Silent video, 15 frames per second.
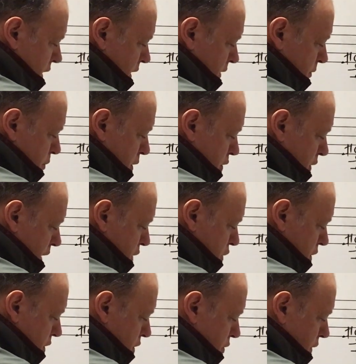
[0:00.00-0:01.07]
of
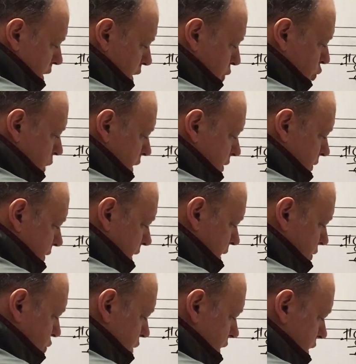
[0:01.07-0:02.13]
progression 3, a
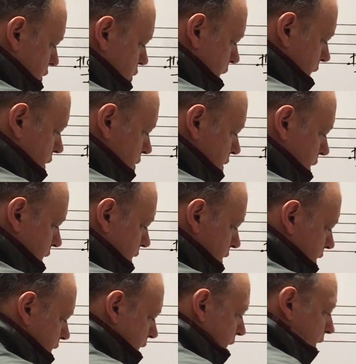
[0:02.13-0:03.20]
1-5-1 around
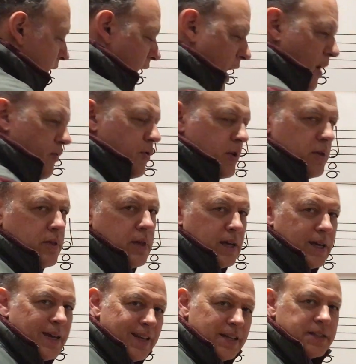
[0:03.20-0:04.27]
this,
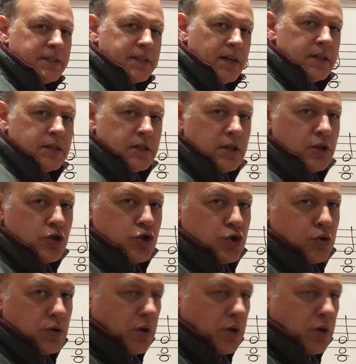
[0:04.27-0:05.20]
everything in a sense should